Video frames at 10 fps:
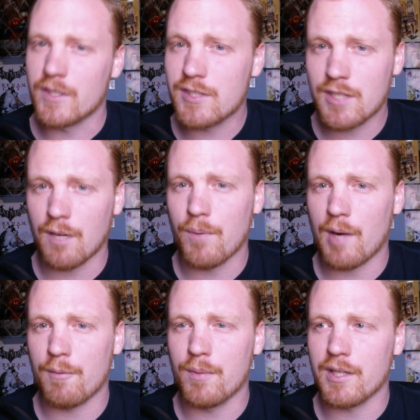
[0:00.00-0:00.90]
this is gonna
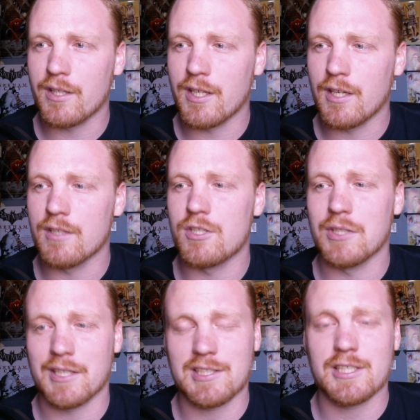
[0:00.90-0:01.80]
probably lead
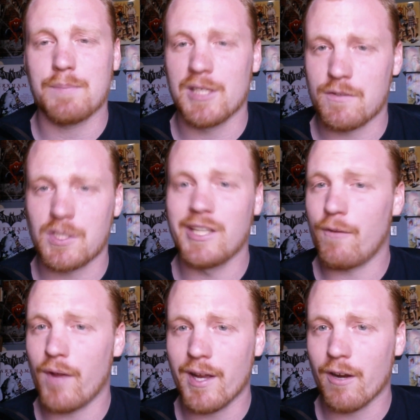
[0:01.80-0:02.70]
into like a suspenseful
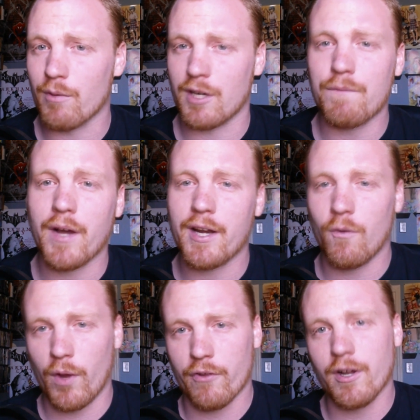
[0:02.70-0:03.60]
cliffhanger. We're gonna find
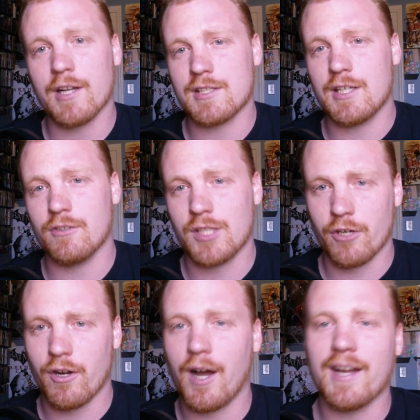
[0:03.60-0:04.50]
out whether or not he's
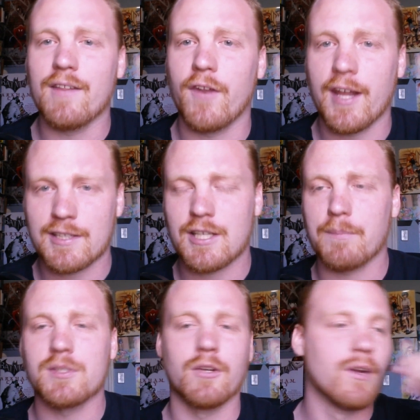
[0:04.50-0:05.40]
guilty or not in the next
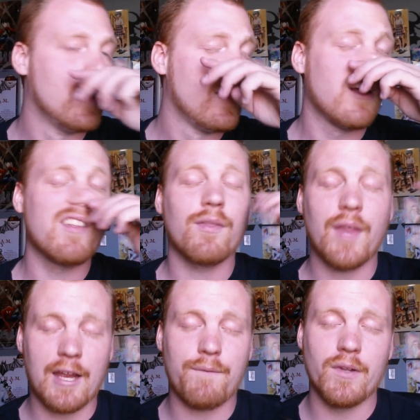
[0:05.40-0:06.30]
episode.
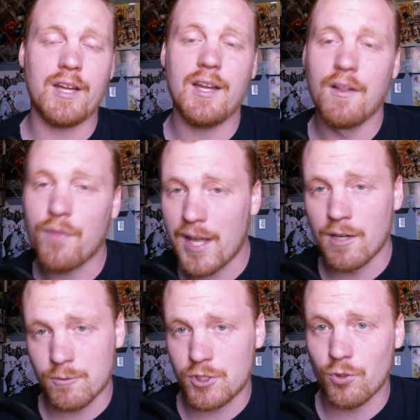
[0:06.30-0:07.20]
Thankfully,
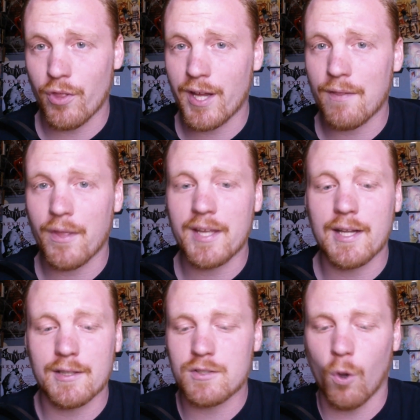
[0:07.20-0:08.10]
they don't do that. They
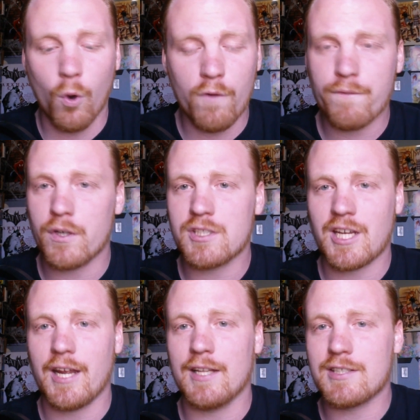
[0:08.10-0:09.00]
get this whole
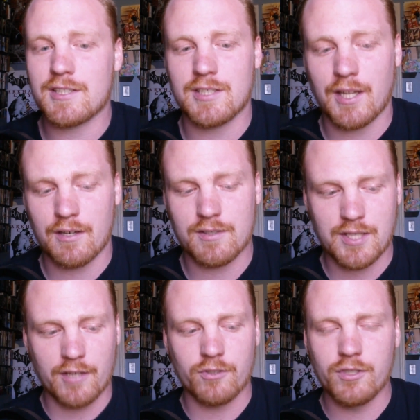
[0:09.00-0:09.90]
first case
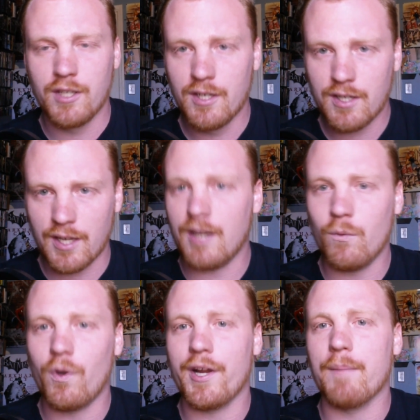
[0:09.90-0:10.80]
settled
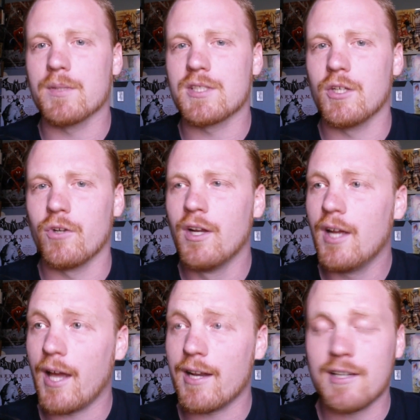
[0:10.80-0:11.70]
in one episode,
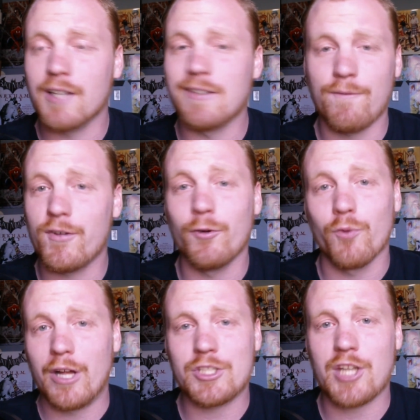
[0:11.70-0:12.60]
and it doesn't feel
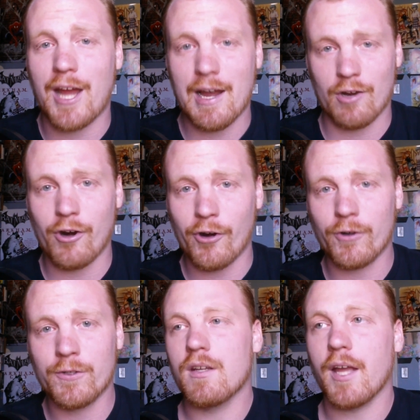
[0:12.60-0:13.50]
rushed at
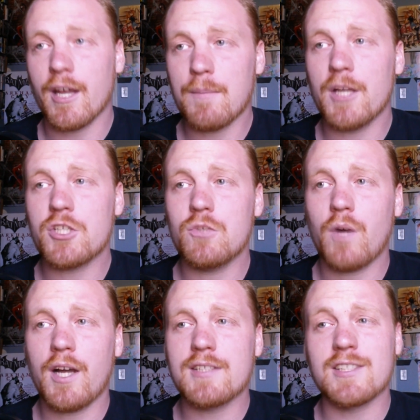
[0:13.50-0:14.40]
all.
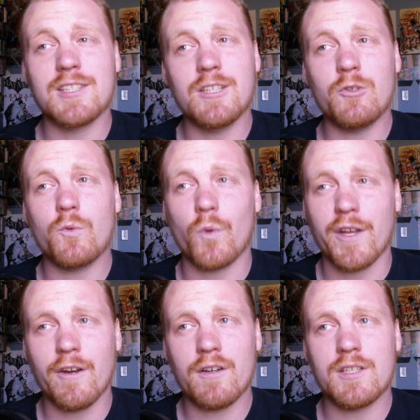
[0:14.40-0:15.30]
Animation-wise, it's a little
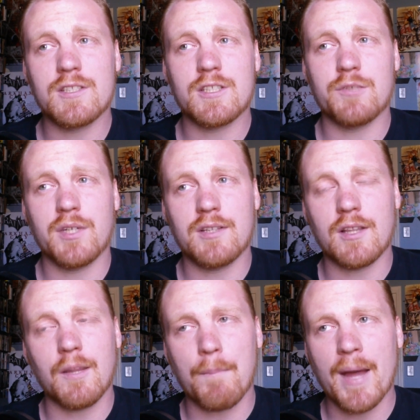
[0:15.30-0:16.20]
weird considering
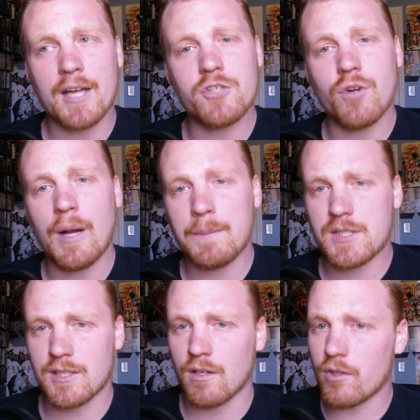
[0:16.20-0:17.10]
that the
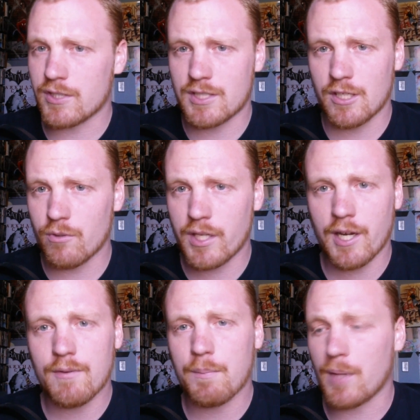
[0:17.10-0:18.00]
backdrops and all the
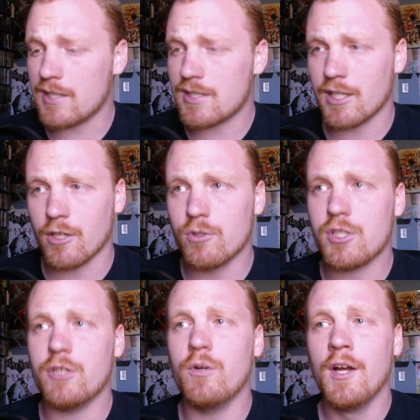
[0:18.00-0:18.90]
scenery in every place they go
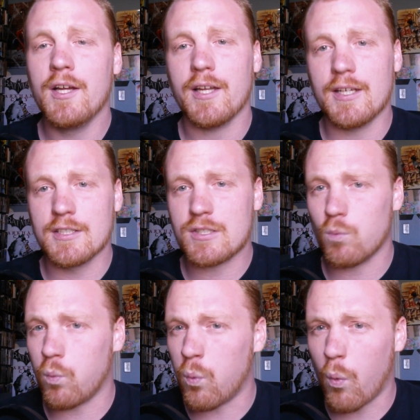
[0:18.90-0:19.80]
to
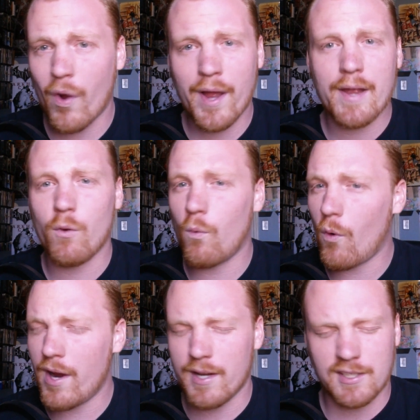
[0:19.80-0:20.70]
is
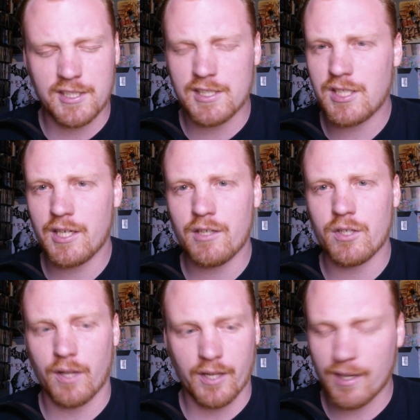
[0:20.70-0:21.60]
way
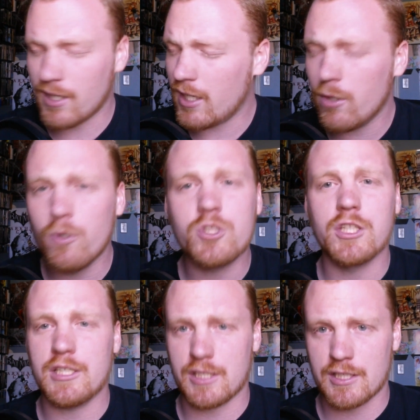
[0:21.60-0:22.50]
detailed, like
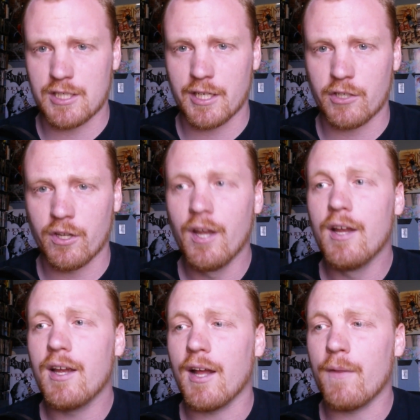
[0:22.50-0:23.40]
hugely detailed,
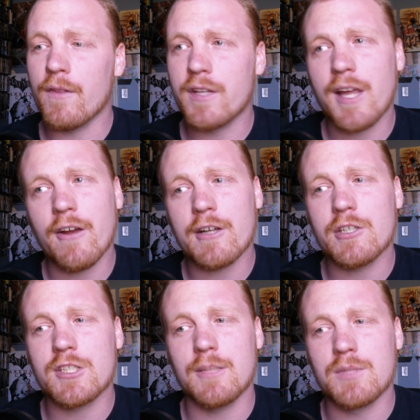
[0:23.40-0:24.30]
and then the
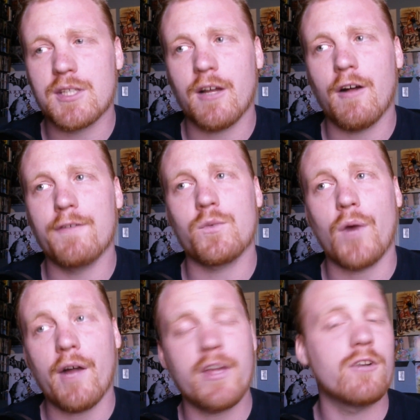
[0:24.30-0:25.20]
characters themselves,
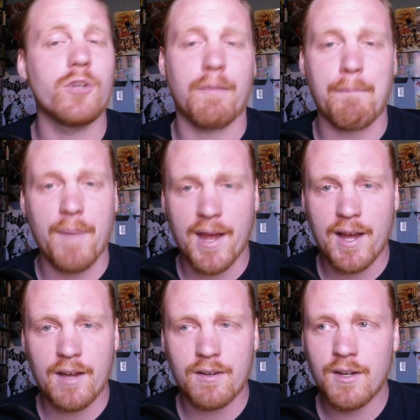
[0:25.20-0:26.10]
while they don't look
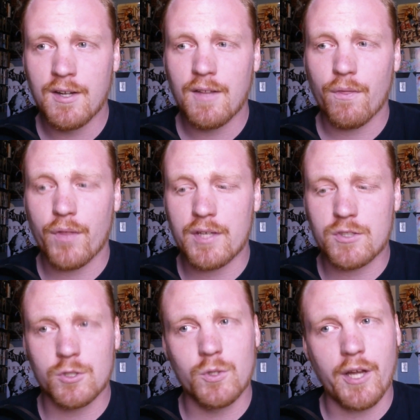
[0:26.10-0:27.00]
bad, they
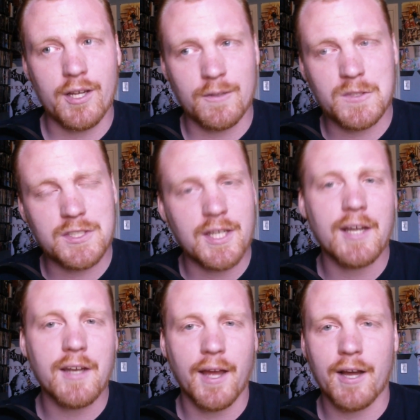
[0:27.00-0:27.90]
do kind of
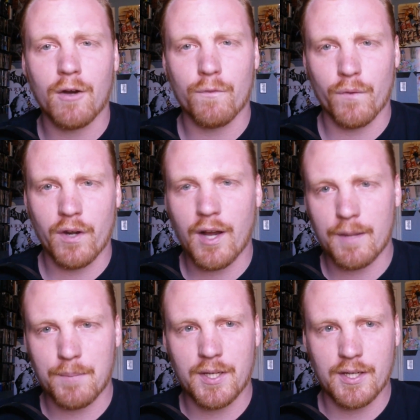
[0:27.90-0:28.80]
stand out for
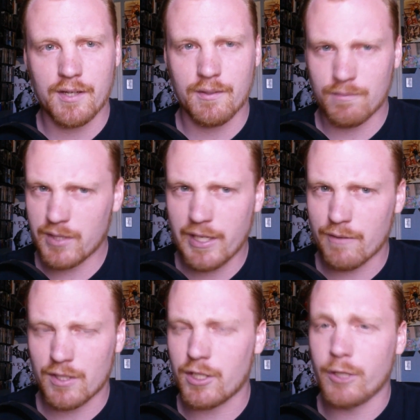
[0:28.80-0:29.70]
not being
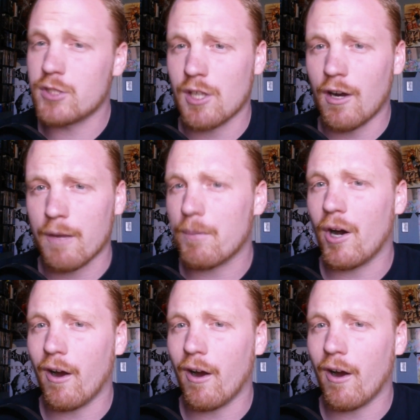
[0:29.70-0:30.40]
even close to on